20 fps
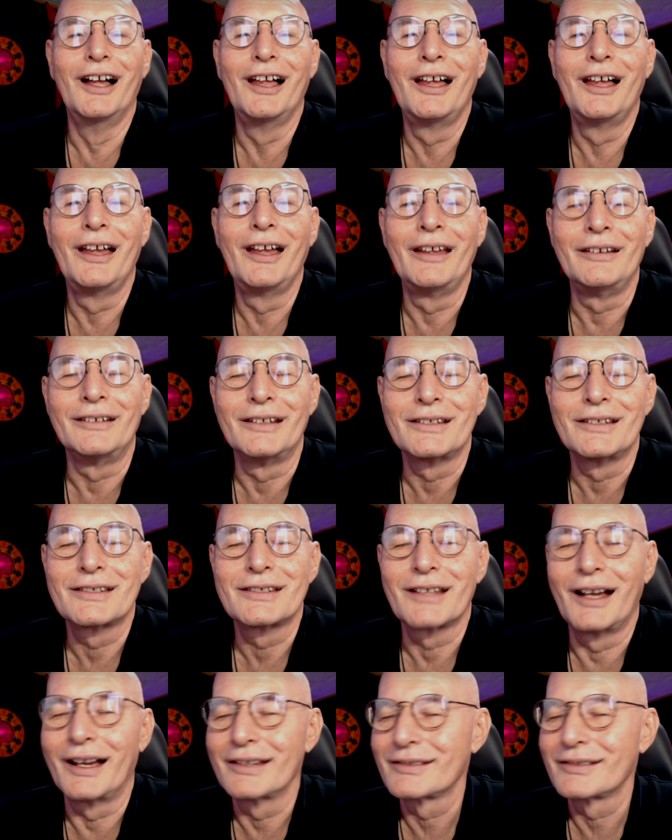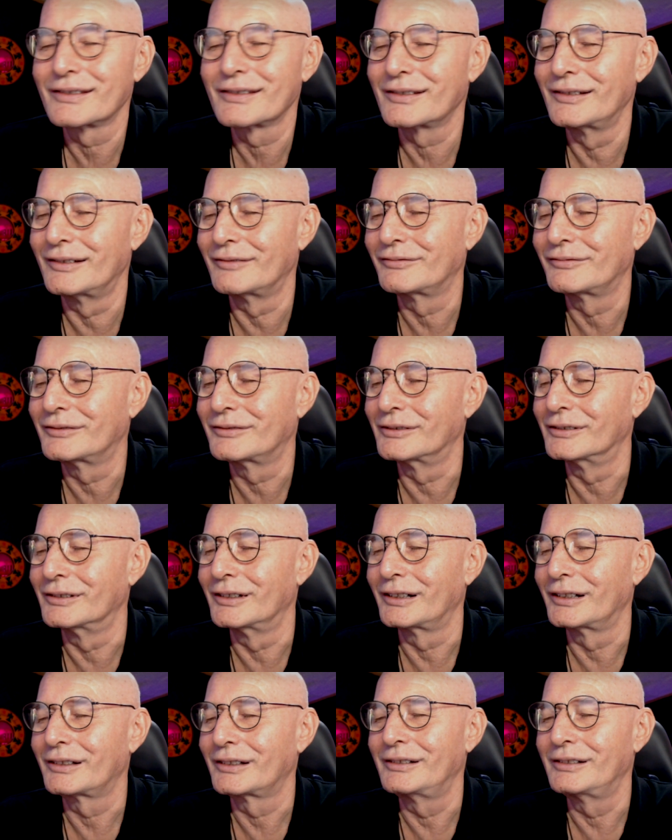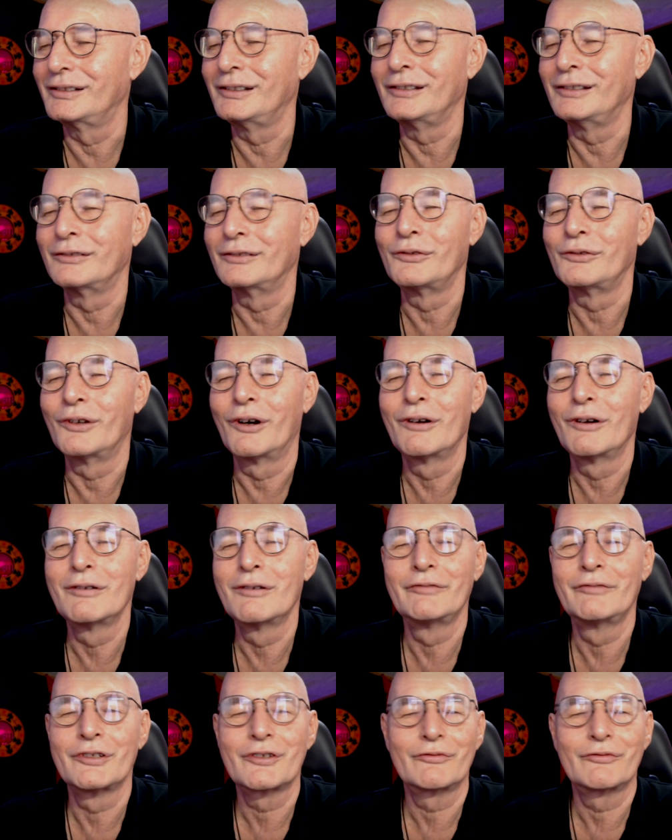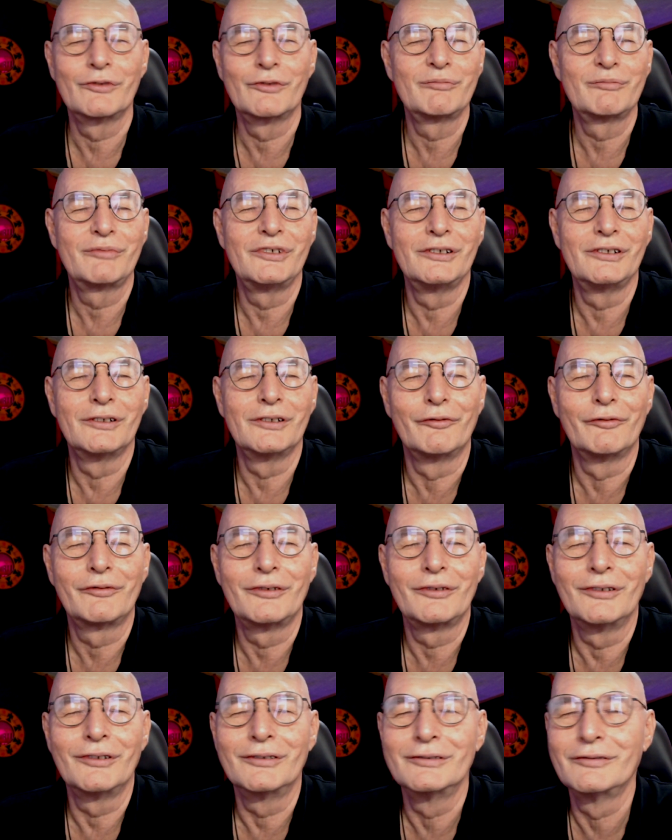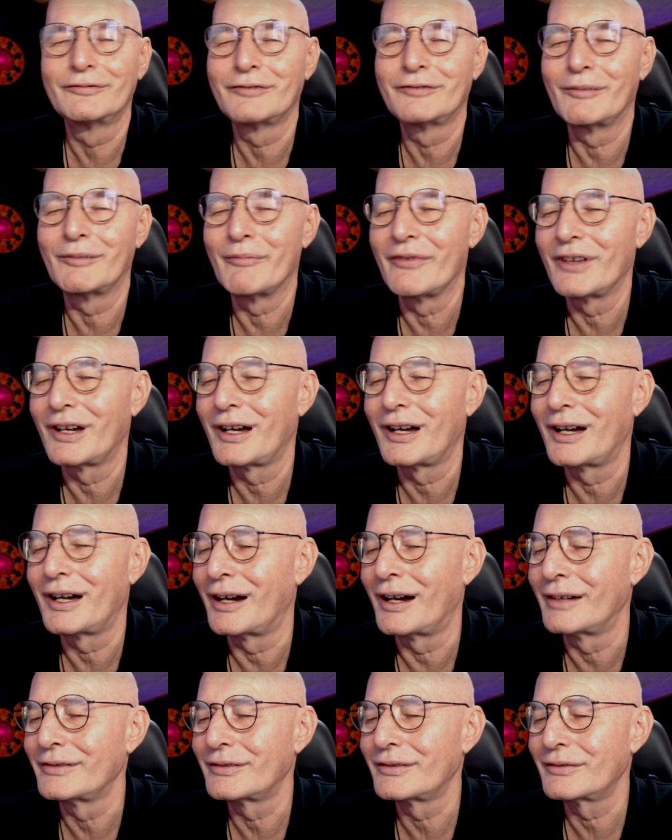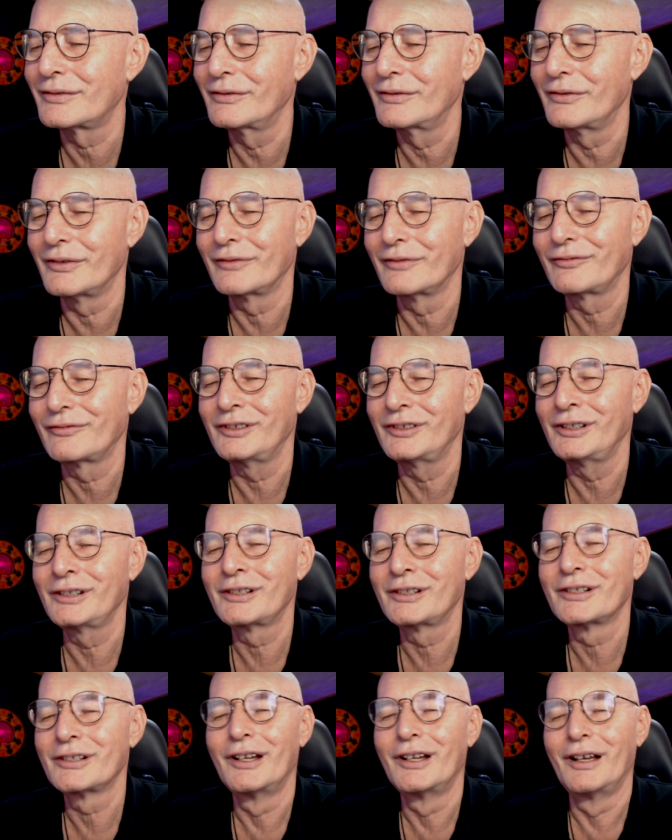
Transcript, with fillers: And let's ask her for a clean no, which would be a flow from the heart to the feet,